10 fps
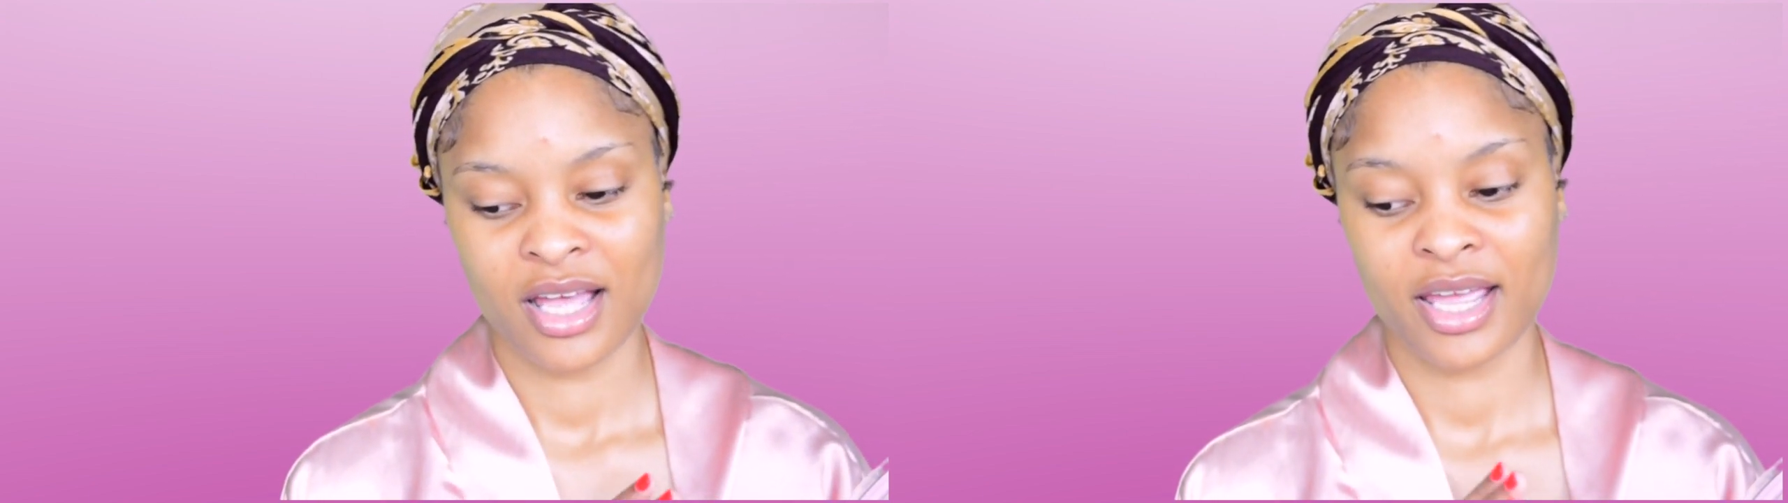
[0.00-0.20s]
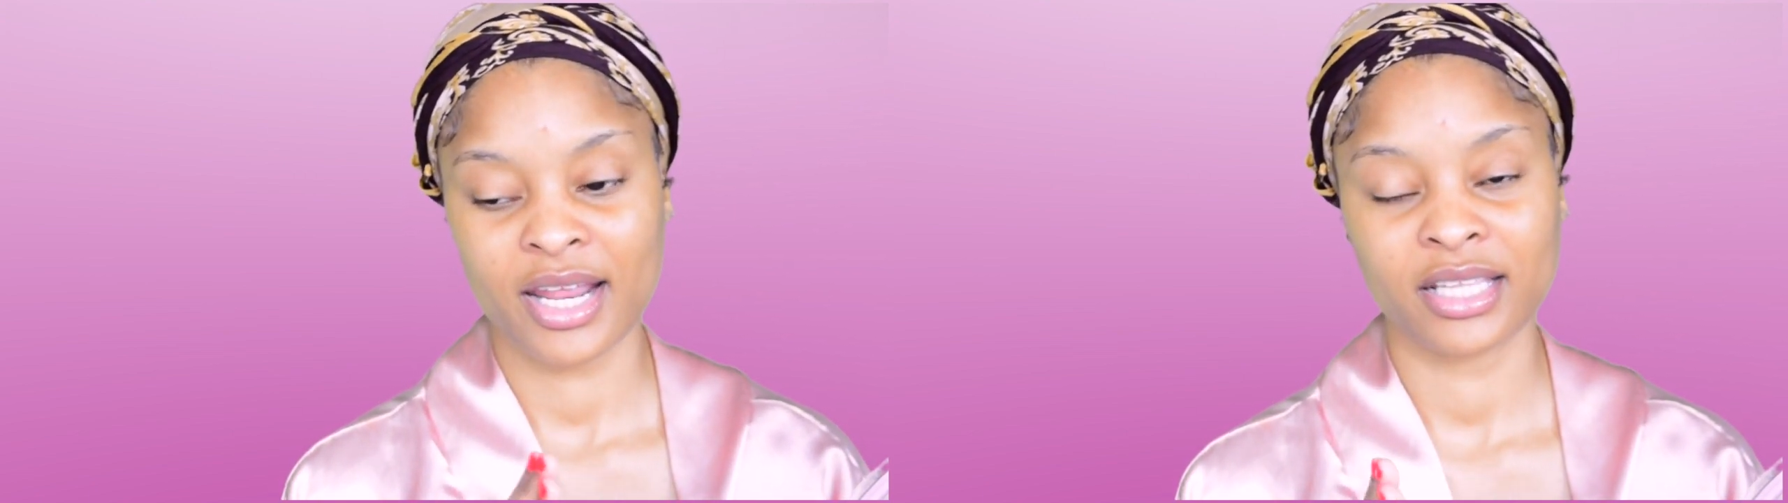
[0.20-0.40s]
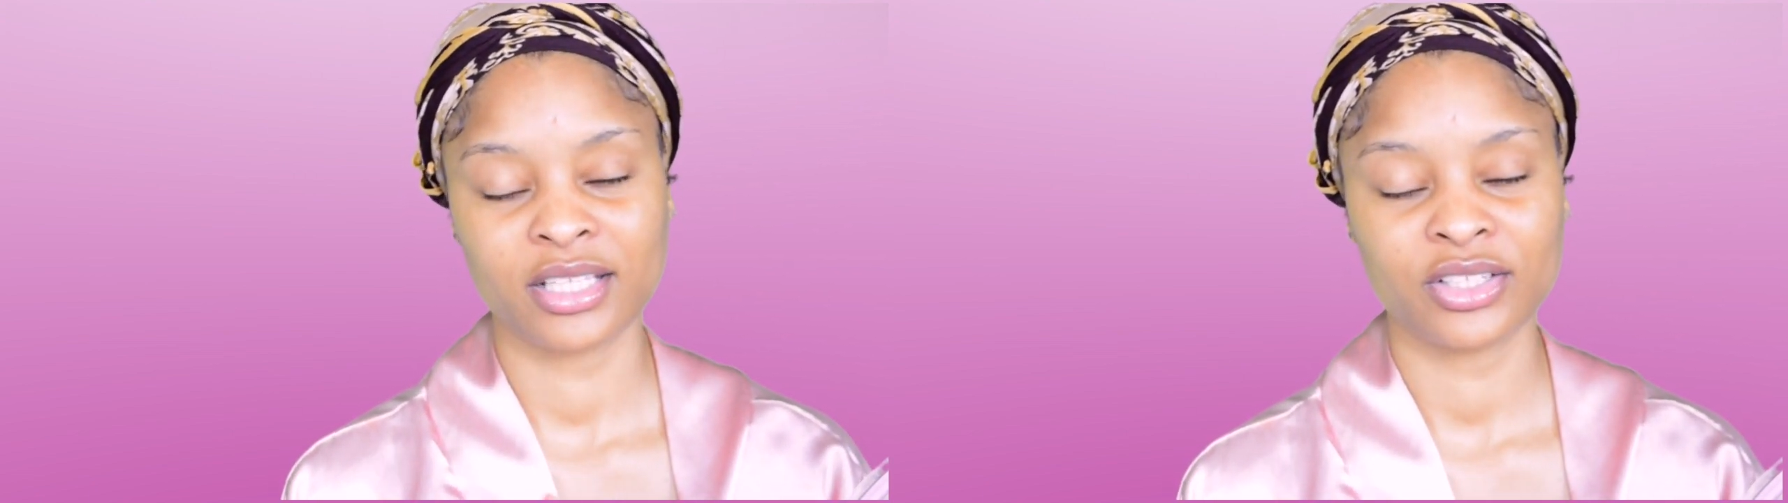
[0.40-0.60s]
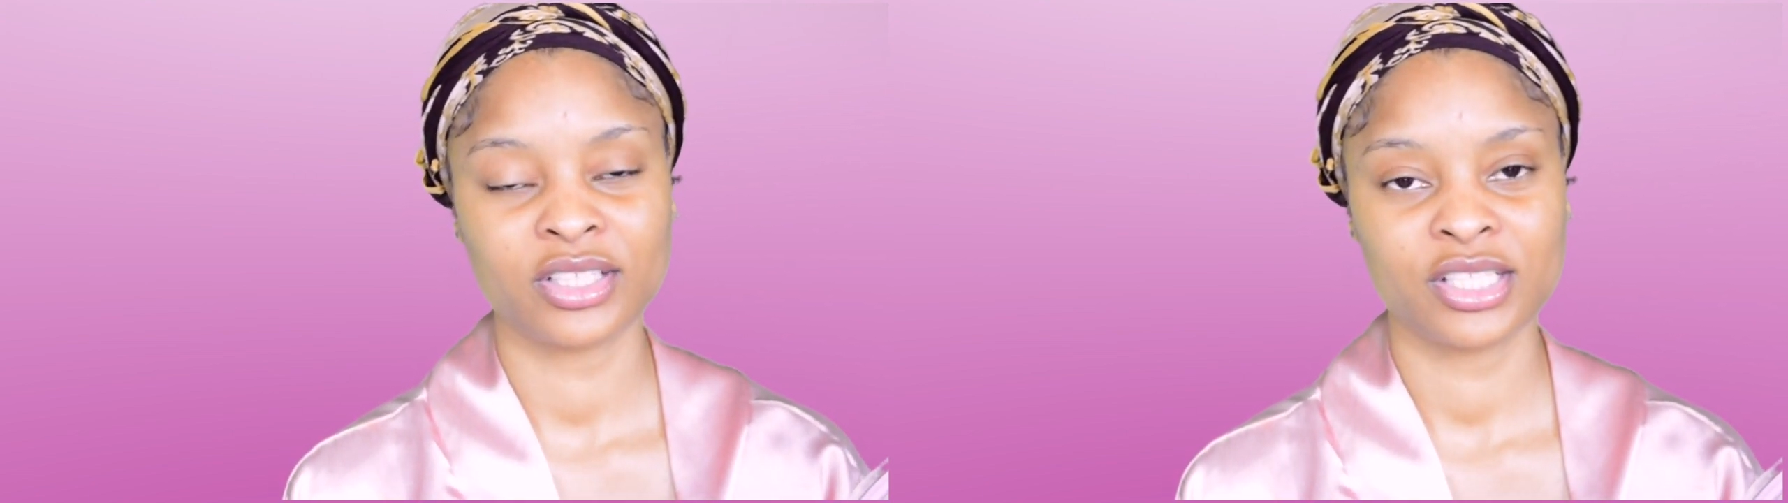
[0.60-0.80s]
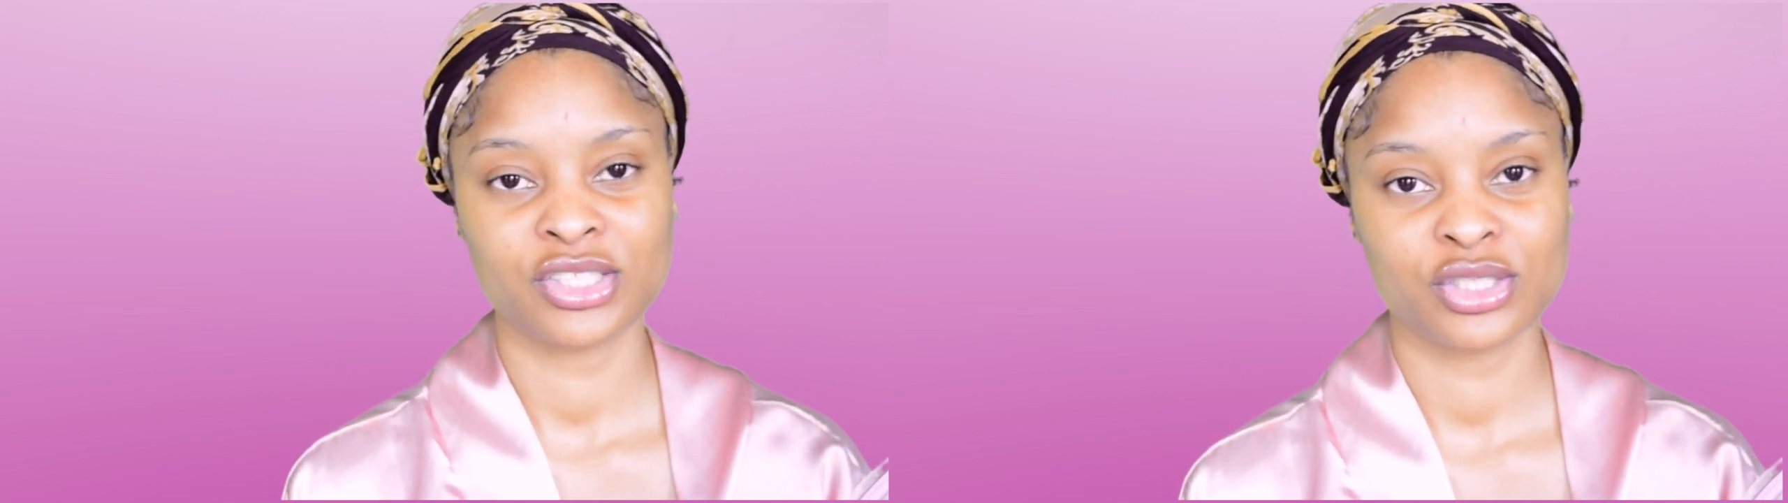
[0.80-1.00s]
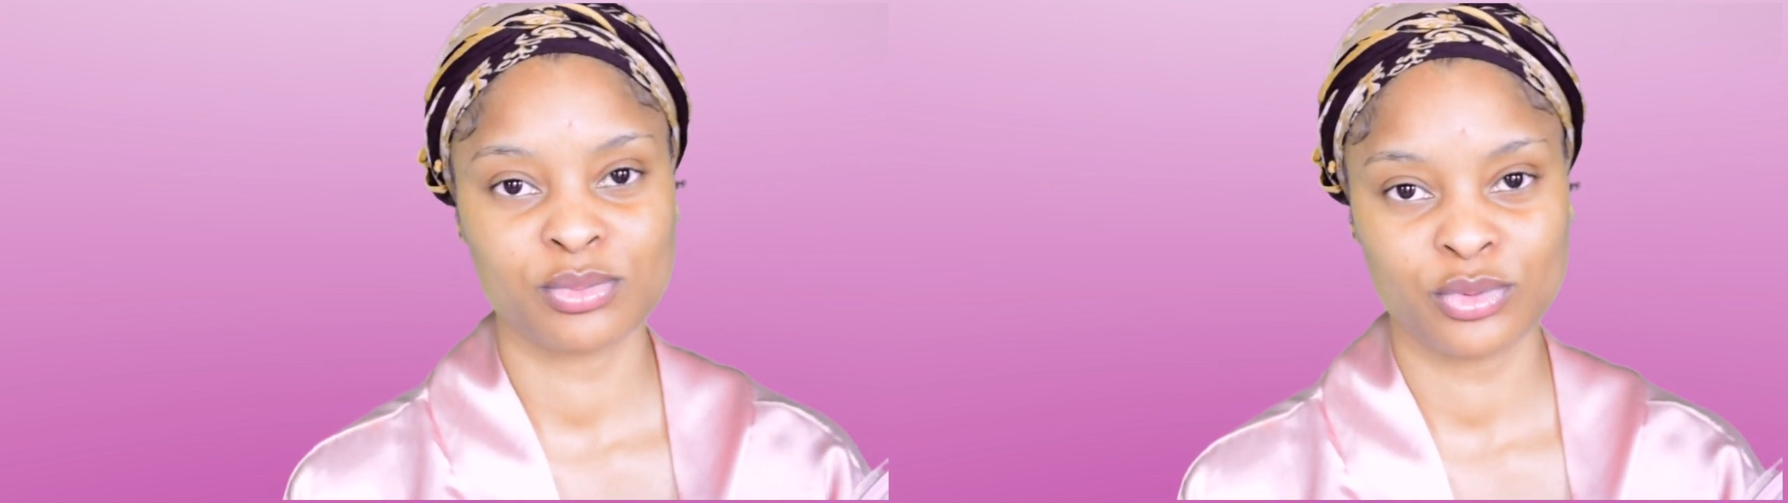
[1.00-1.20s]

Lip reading: And I literally just